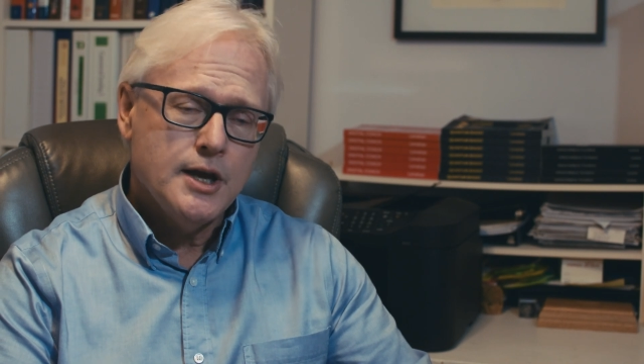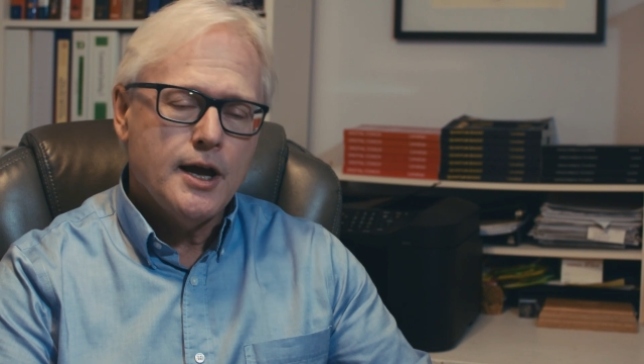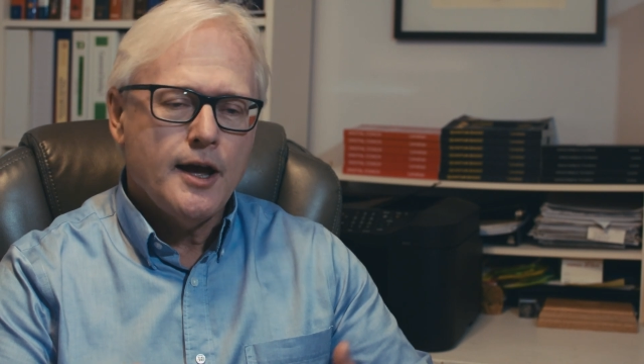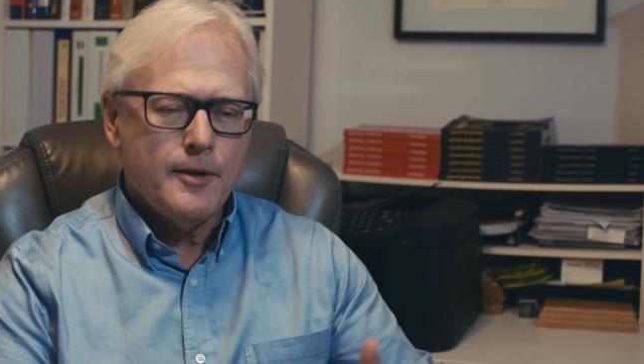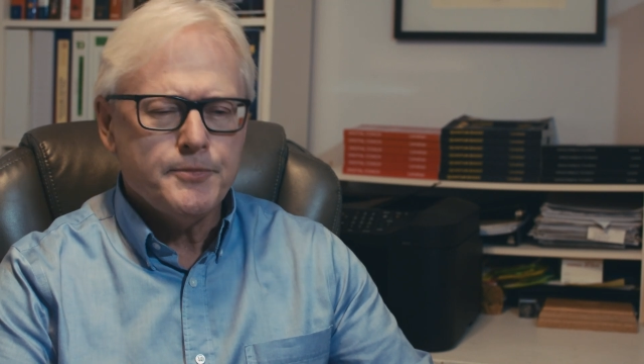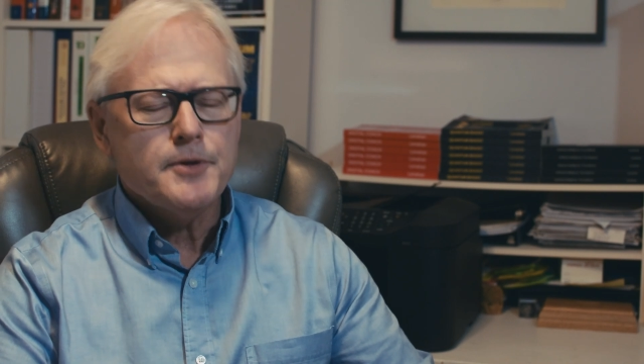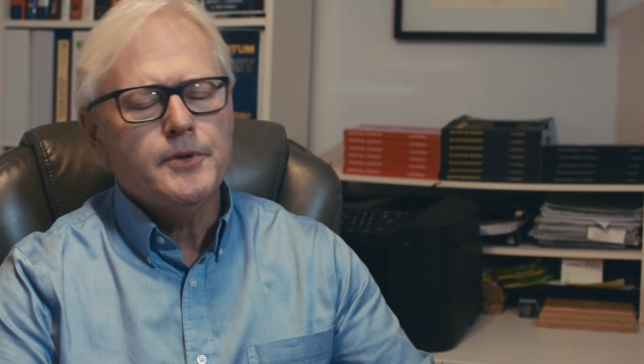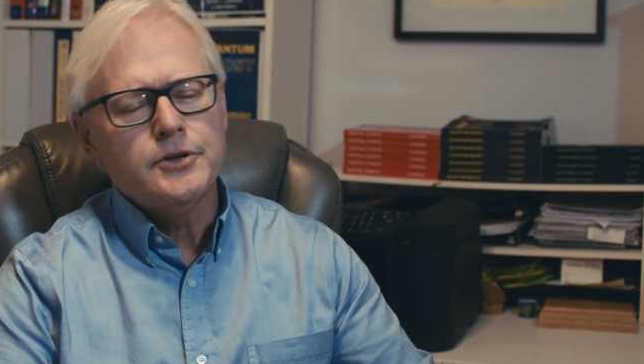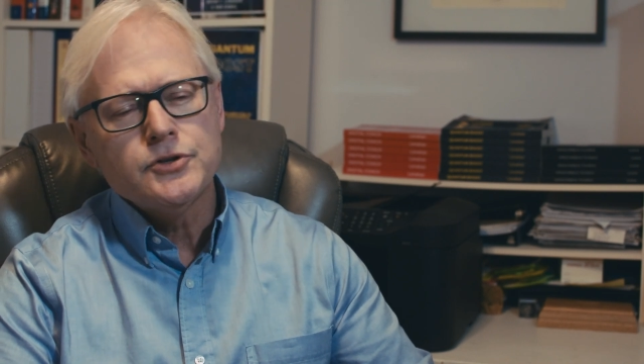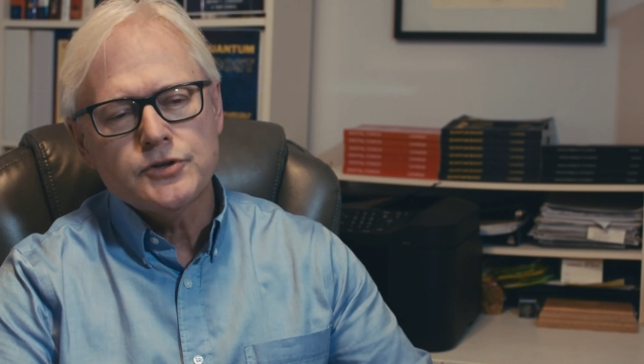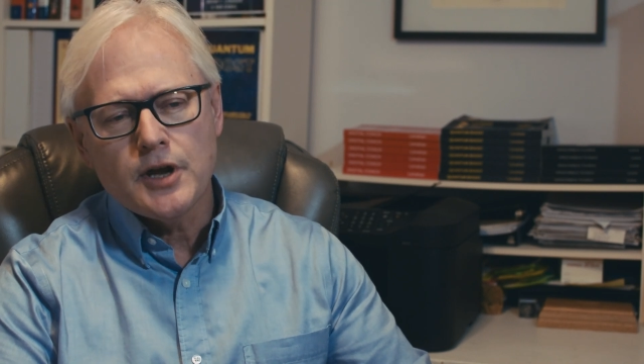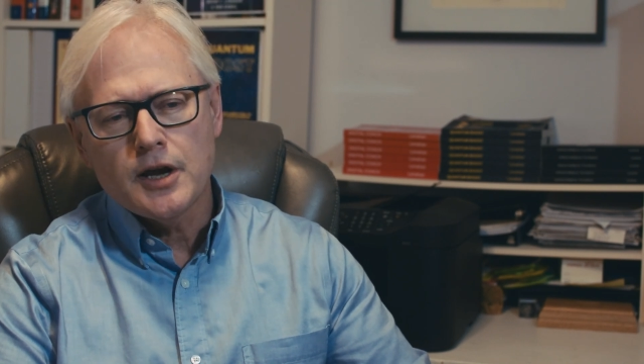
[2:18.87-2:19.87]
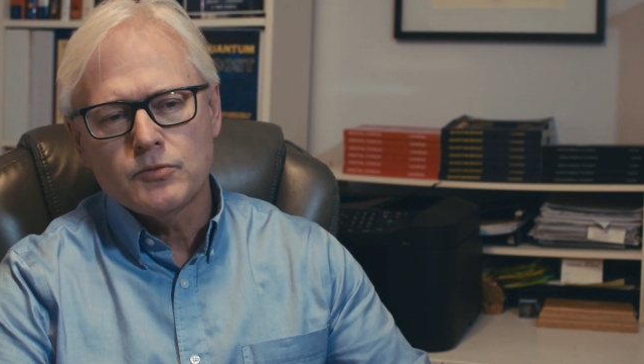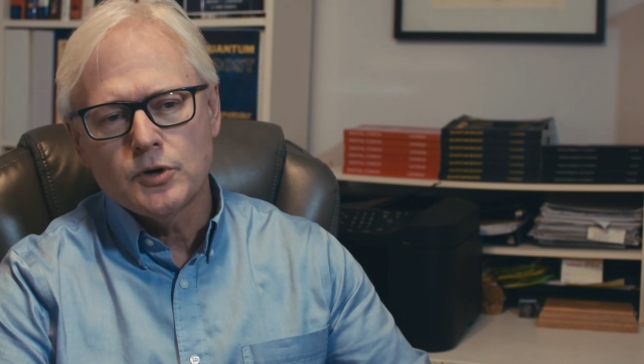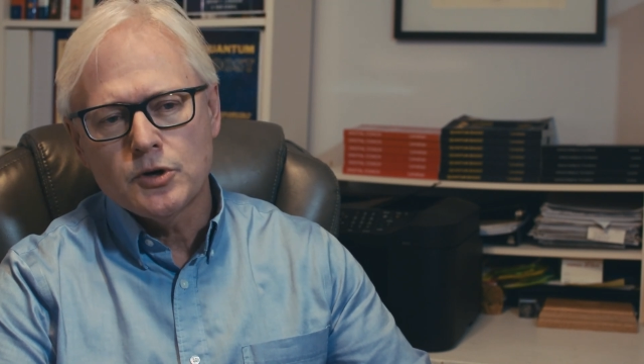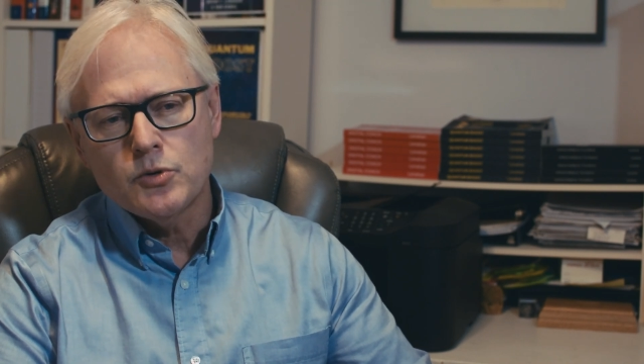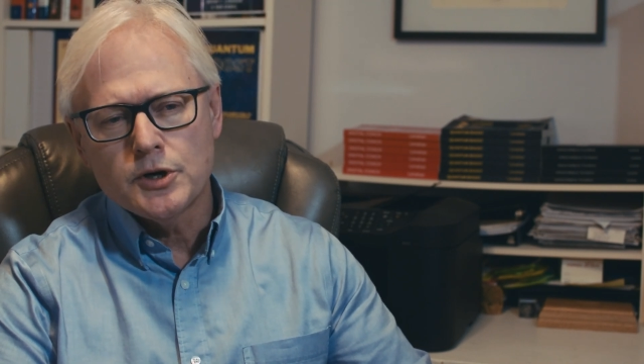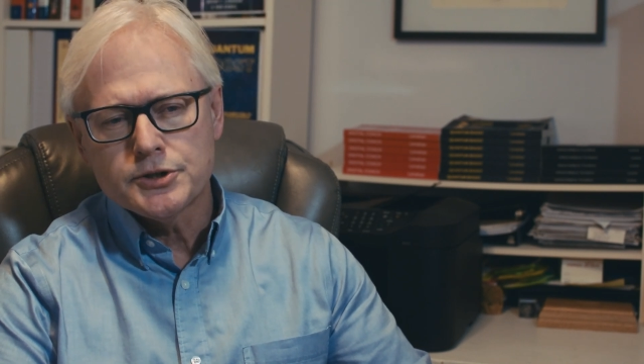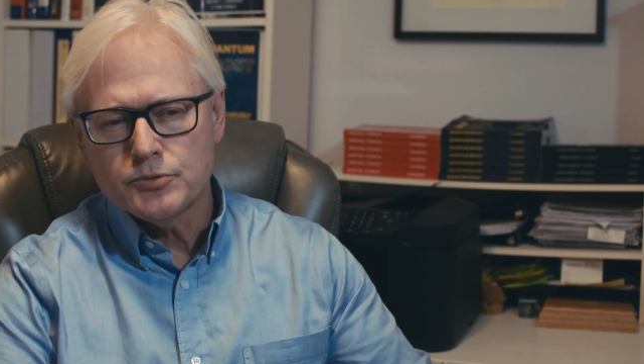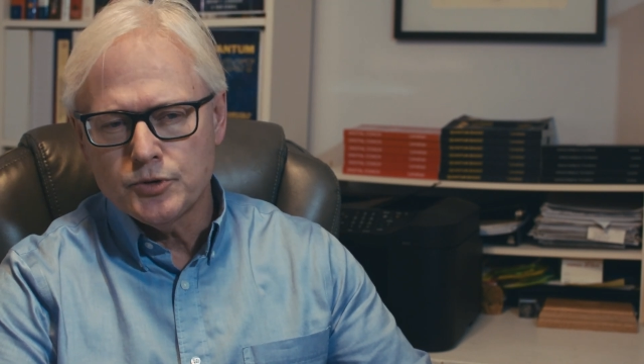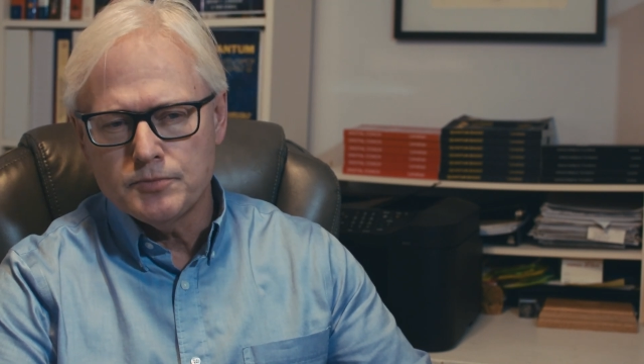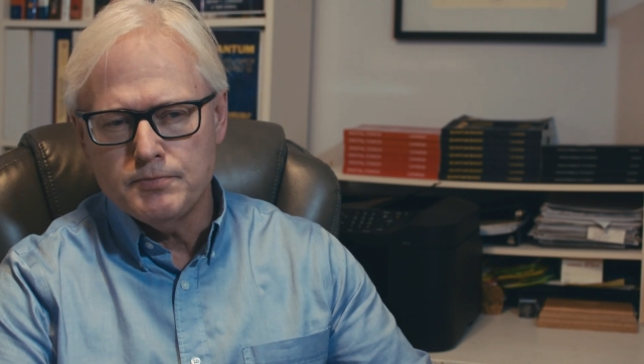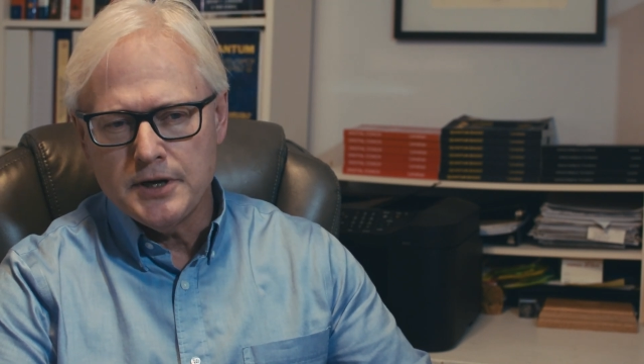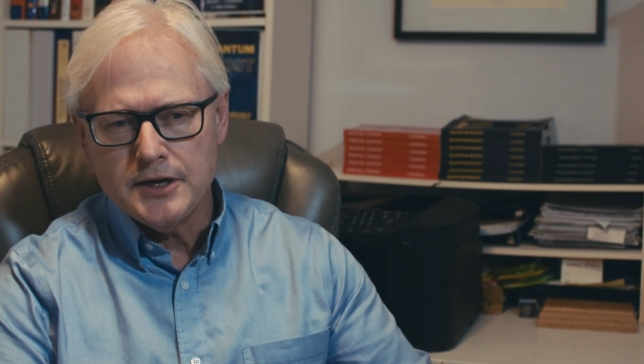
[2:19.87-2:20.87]
help them understand what quantum
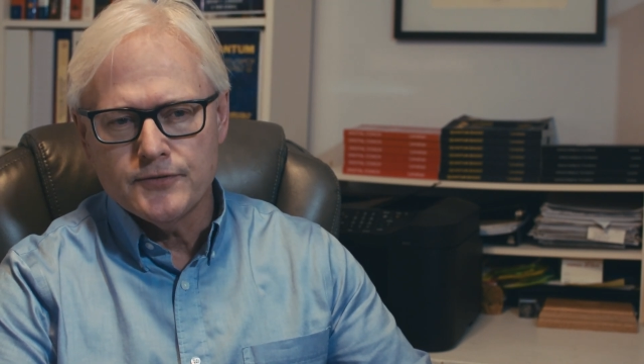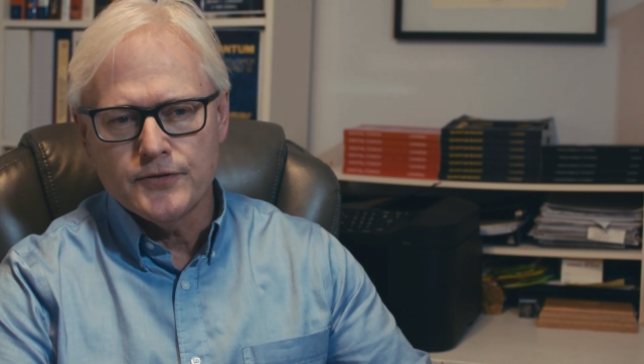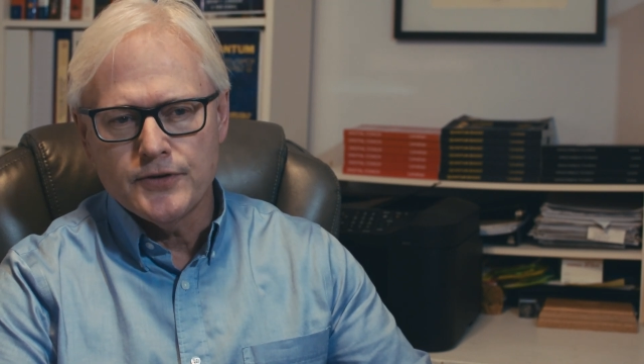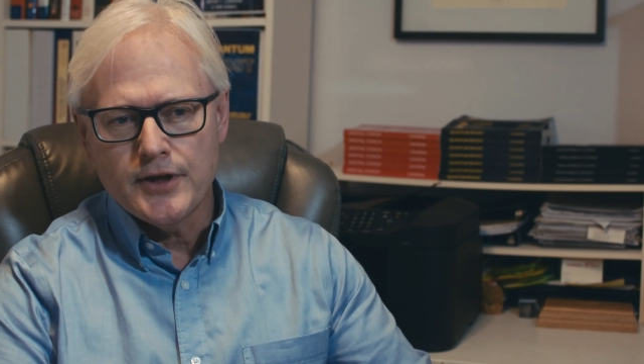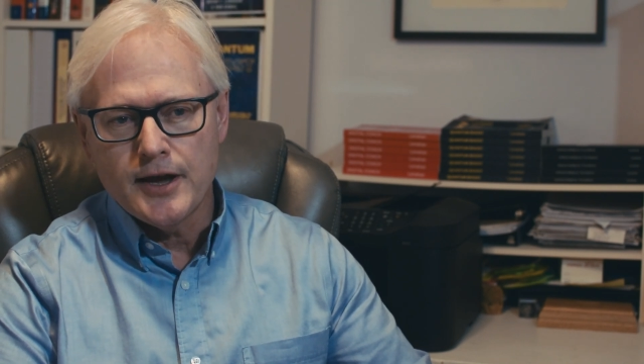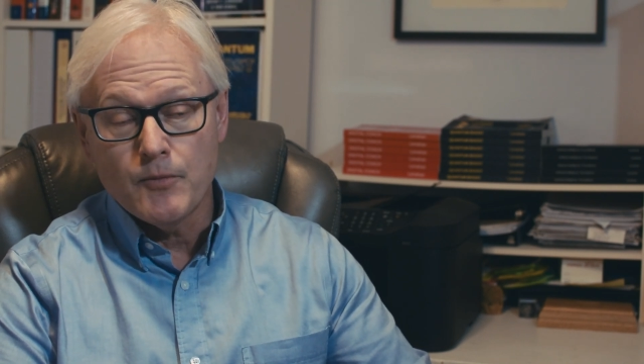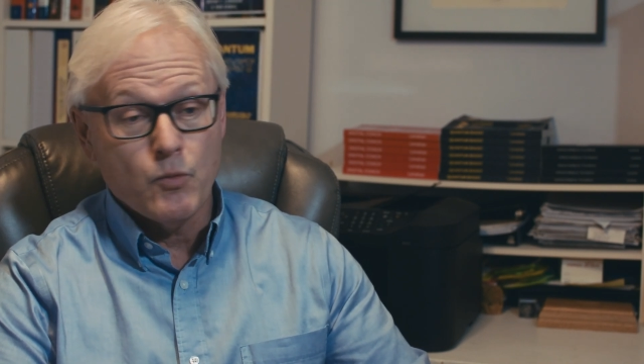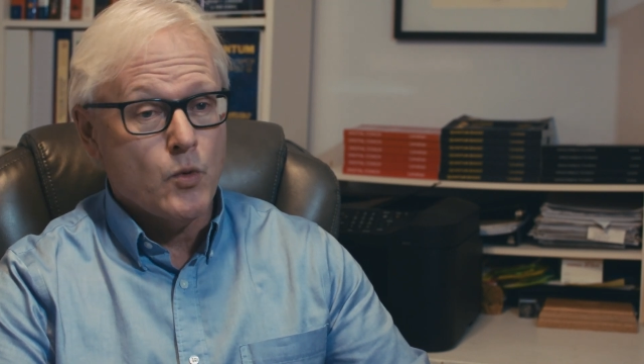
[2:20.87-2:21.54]
would mean for them,